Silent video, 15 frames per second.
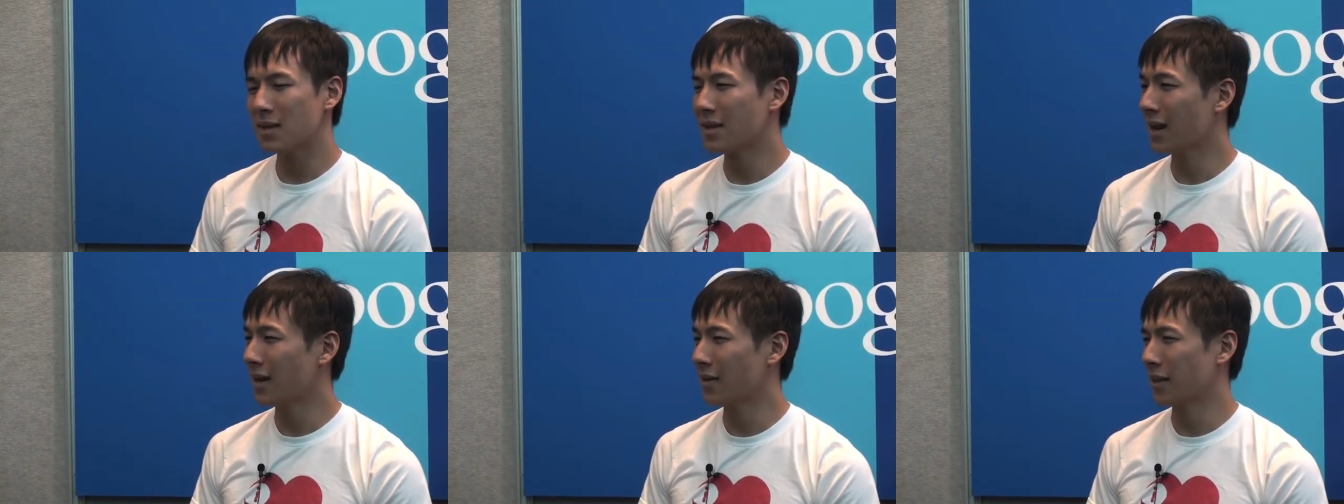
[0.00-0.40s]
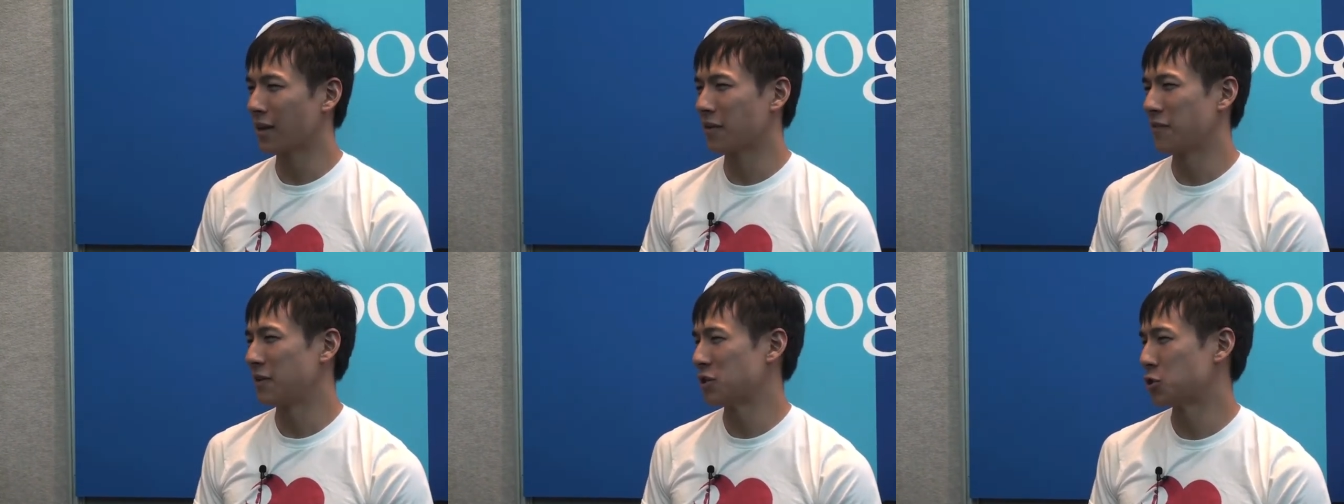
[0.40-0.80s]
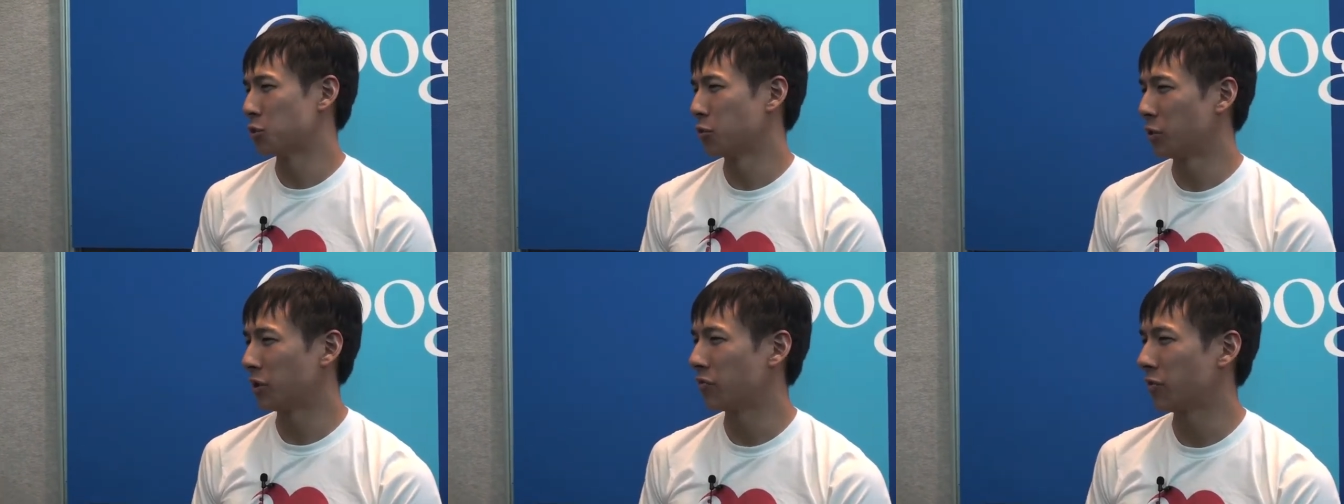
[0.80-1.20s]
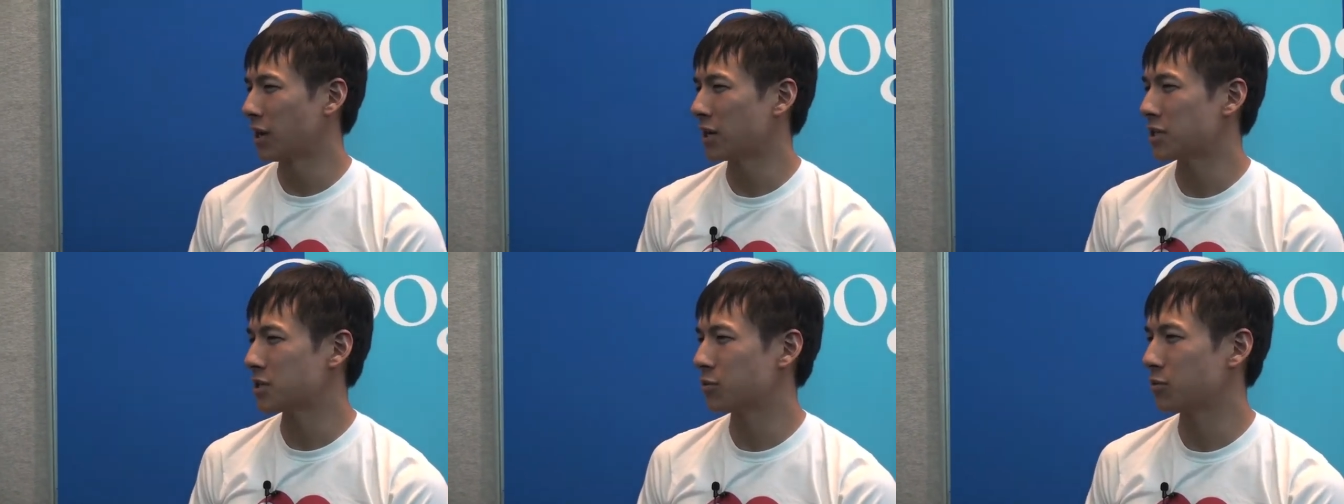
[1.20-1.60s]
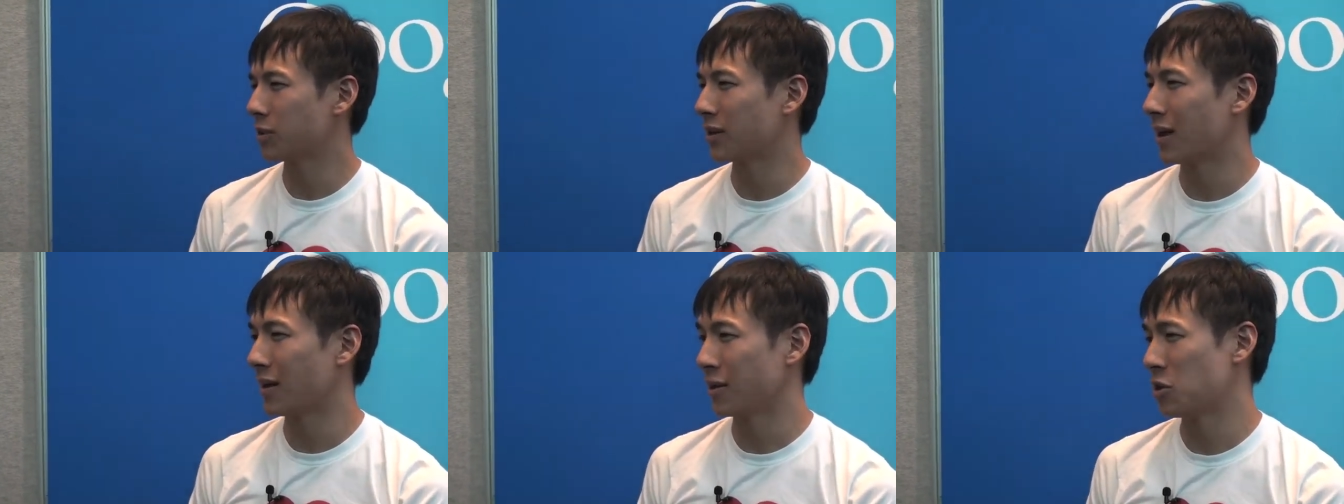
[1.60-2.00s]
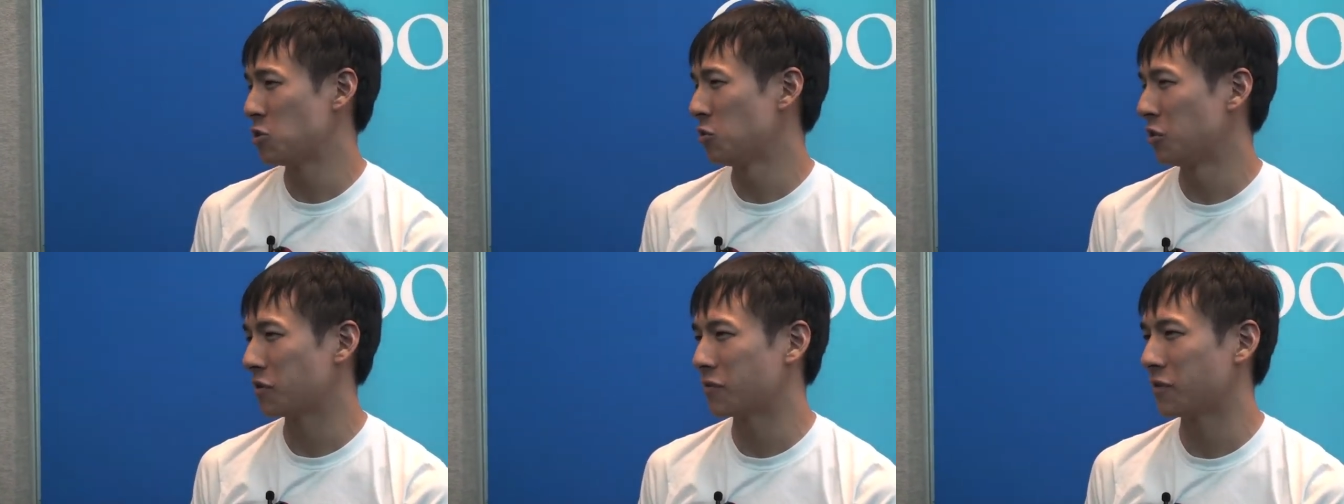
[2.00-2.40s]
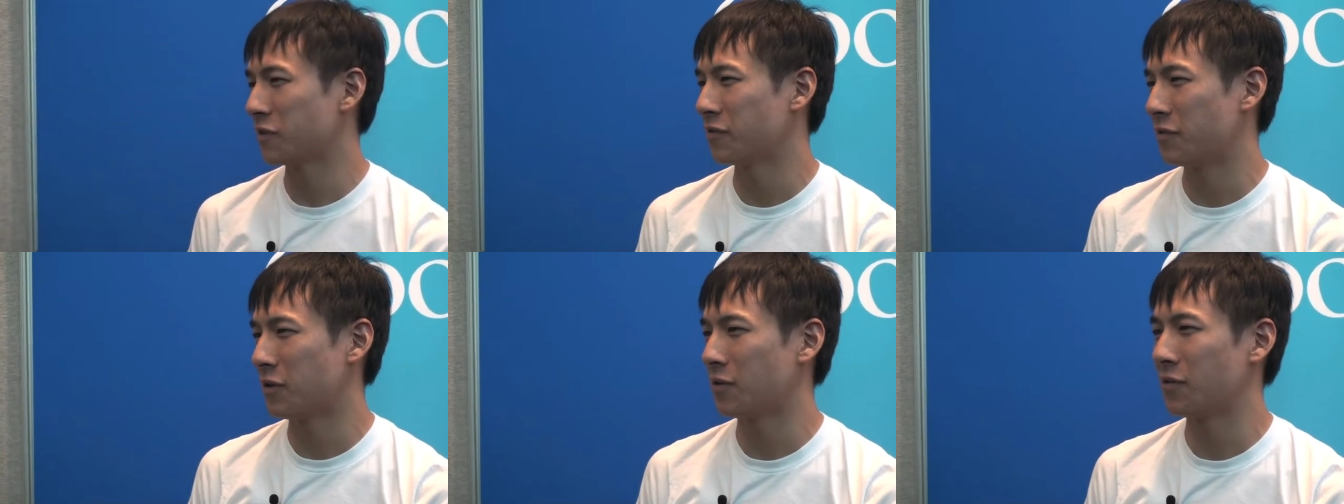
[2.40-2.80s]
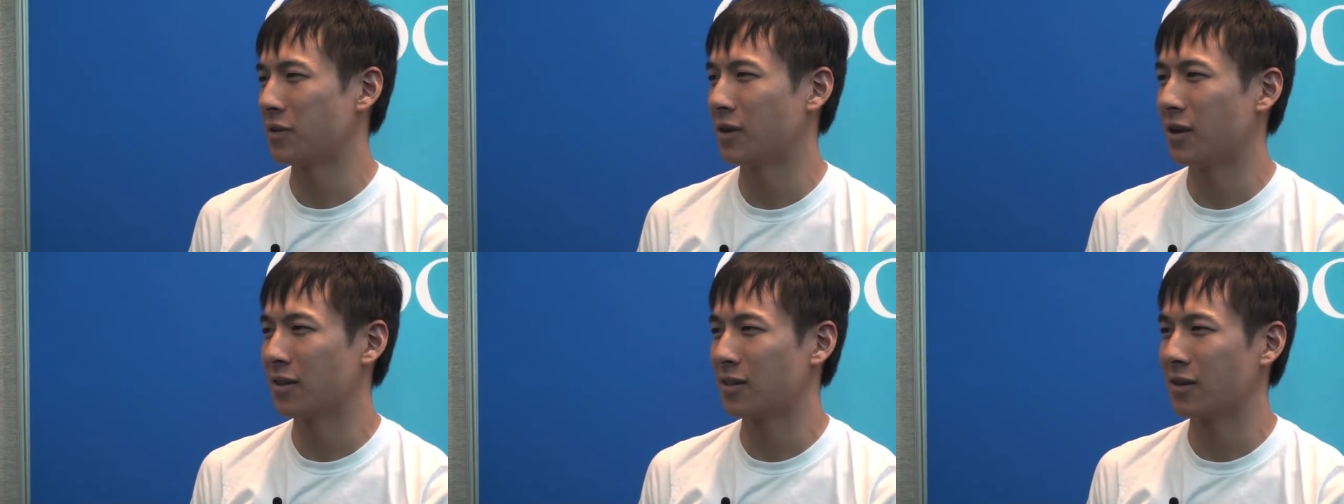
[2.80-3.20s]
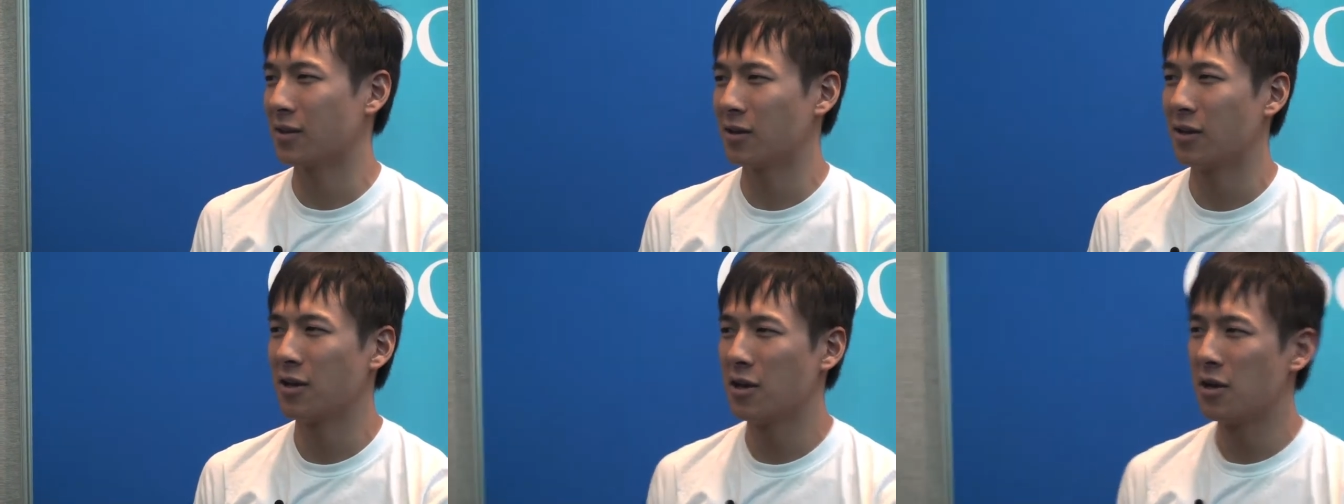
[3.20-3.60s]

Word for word: got a, like a visual refresh. We got a new look for the phone that I think,